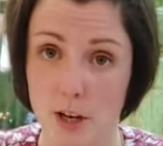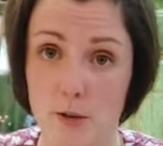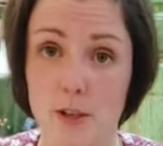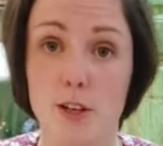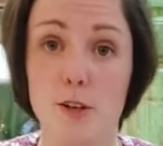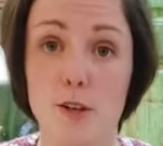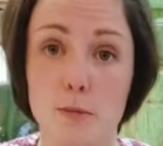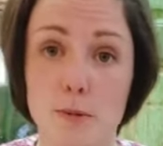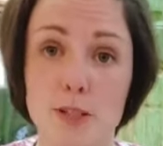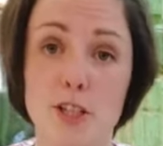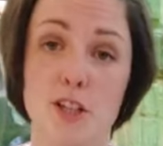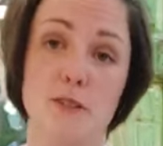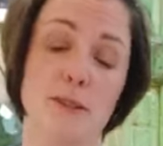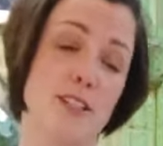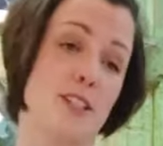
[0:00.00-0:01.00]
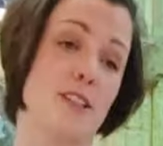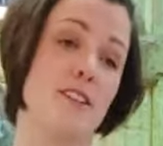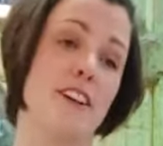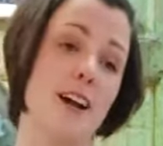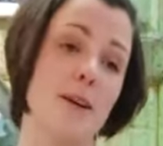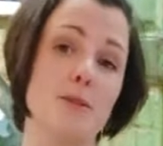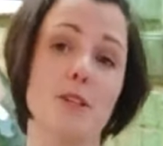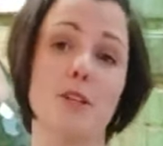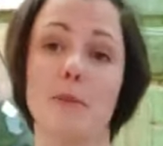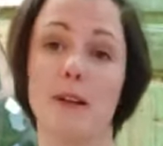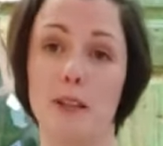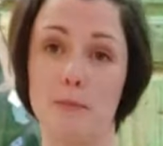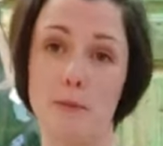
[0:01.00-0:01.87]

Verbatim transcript: Oh, the Luna pyjamas, sorry, I'm talking about